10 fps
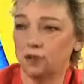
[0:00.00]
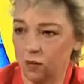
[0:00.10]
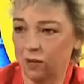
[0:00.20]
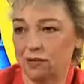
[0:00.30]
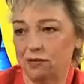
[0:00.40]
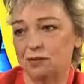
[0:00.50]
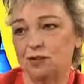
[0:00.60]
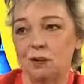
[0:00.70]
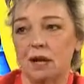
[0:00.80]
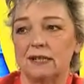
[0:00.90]
your
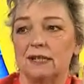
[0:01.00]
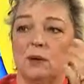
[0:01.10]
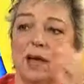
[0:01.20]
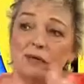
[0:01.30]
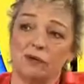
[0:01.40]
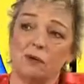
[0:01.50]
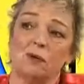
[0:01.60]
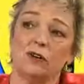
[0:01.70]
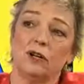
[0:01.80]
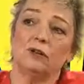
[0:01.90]
individuality, we have something
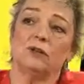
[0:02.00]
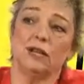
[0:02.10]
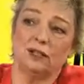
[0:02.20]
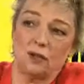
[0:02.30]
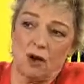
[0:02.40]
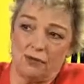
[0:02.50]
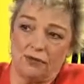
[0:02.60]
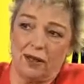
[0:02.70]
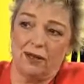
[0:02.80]
very unique to offer.